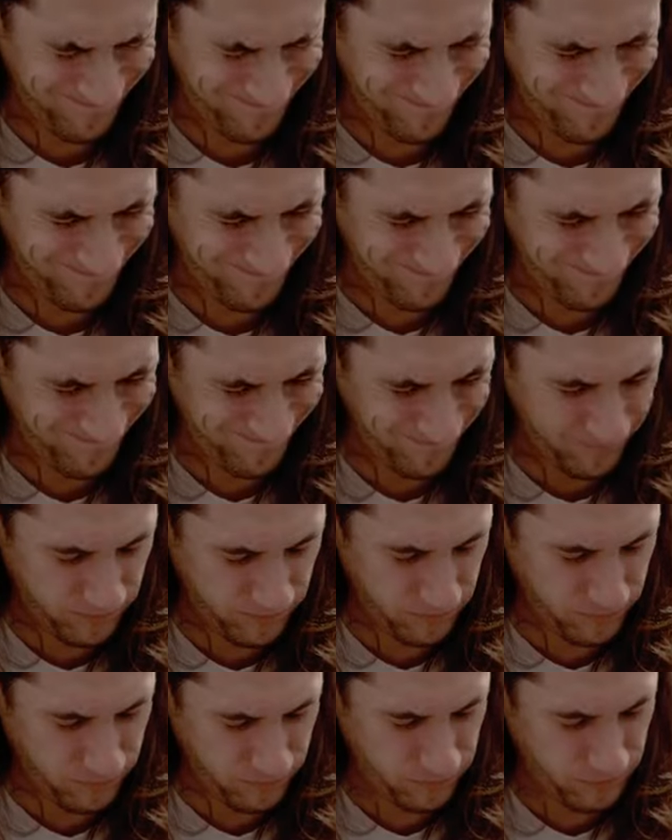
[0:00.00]

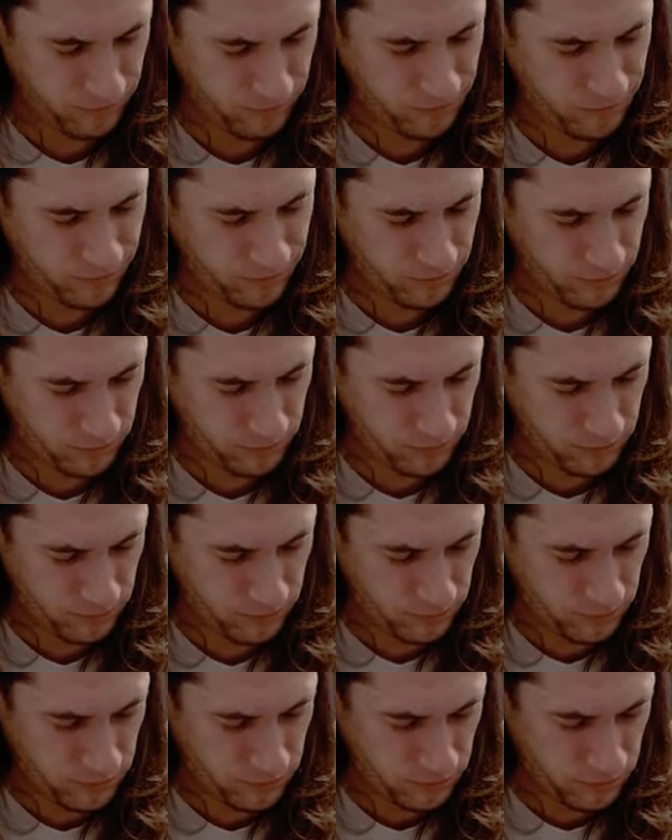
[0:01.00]

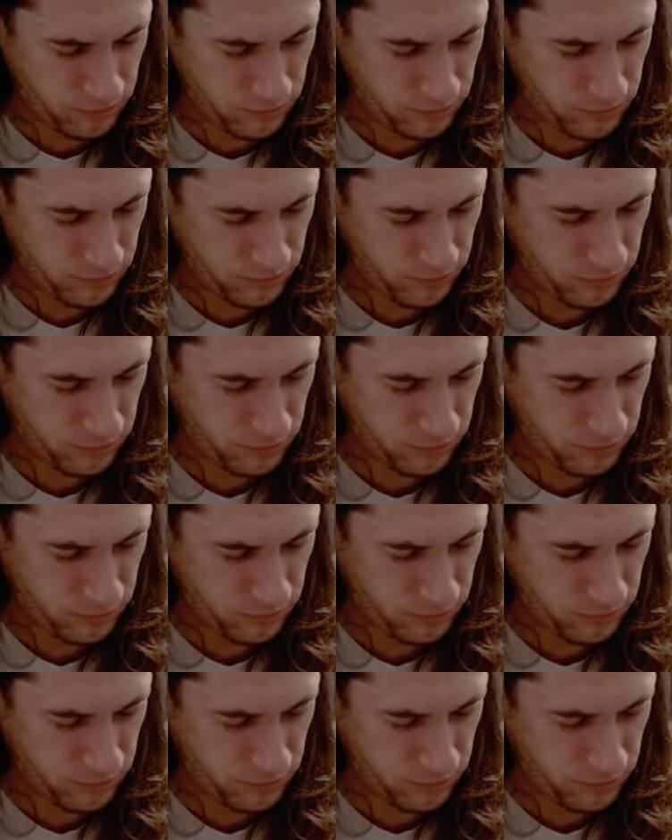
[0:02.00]
Nobody speaks.